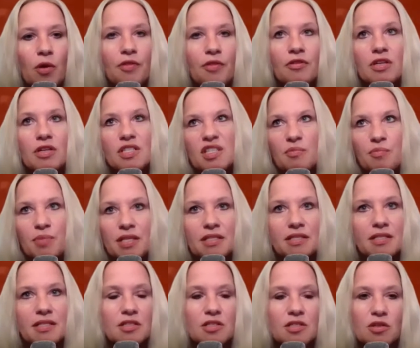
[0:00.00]
whether it's a
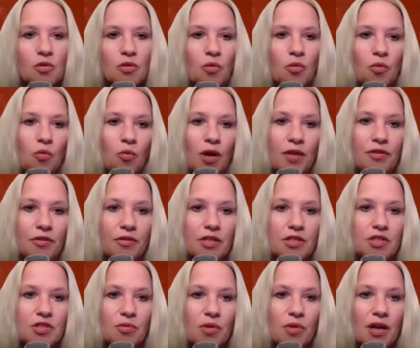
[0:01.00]
business or whether
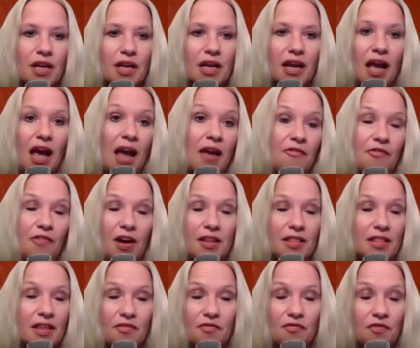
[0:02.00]
it's running? I
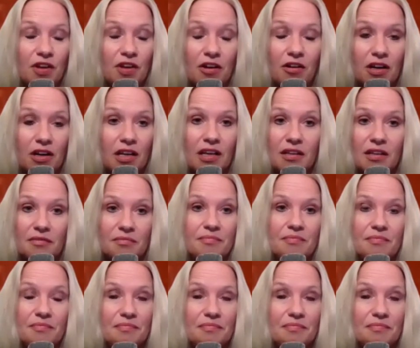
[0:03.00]
find that very